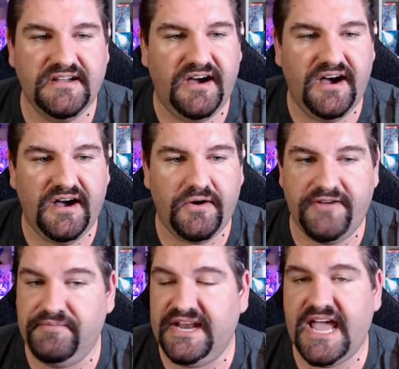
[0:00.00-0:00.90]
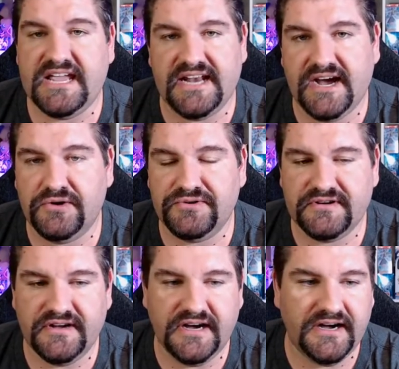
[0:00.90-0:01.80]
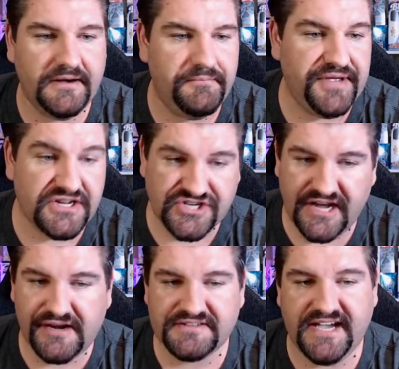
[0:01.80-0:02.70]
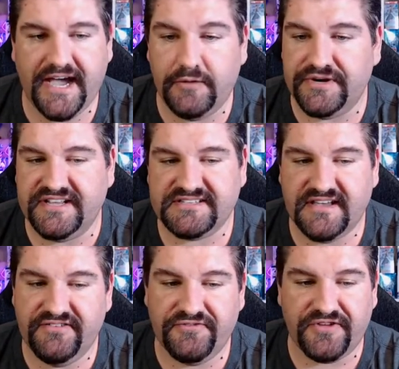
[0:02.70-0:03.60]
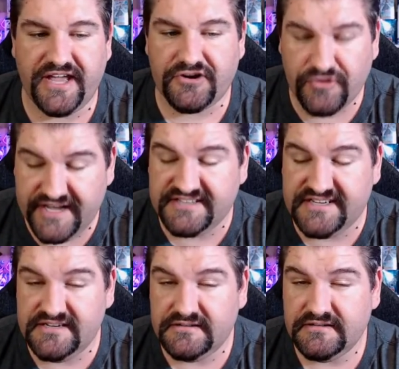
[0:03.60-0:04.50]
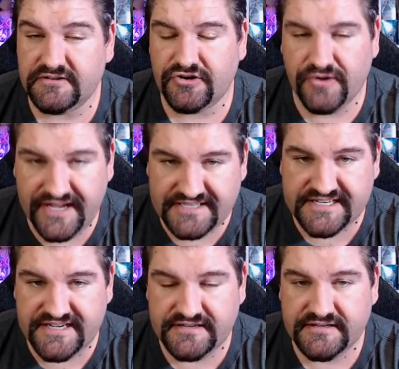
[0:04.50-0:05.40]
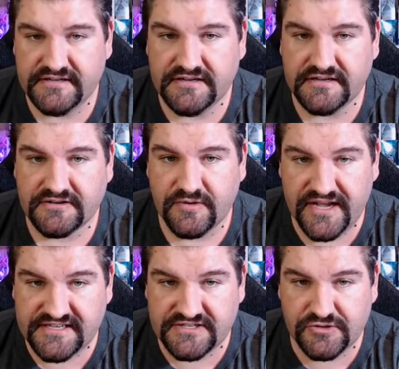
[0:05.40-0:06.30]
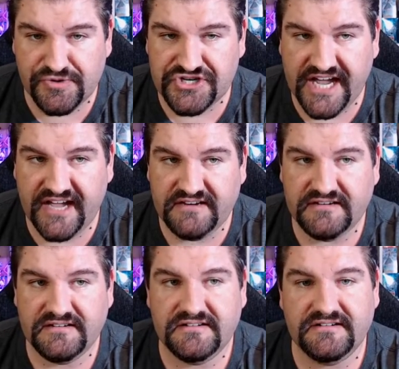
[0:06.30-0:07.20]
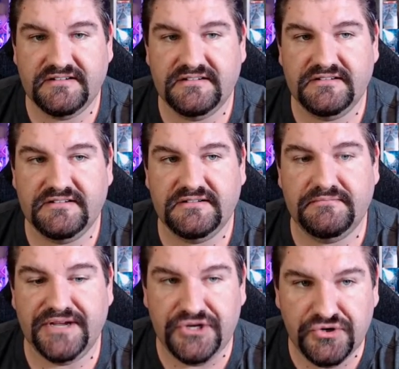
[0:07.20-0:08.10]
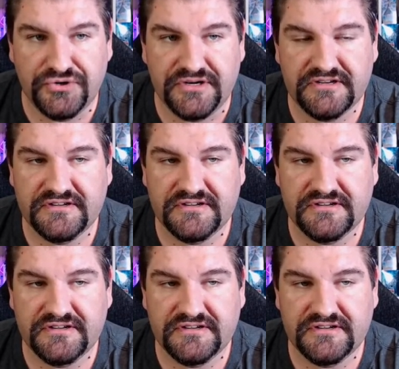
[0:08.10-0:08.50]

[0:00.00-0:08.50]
uh, have been hanging out. Uh, big shout out to High 187 for that crazy, crazy, crazy super chat. My dude,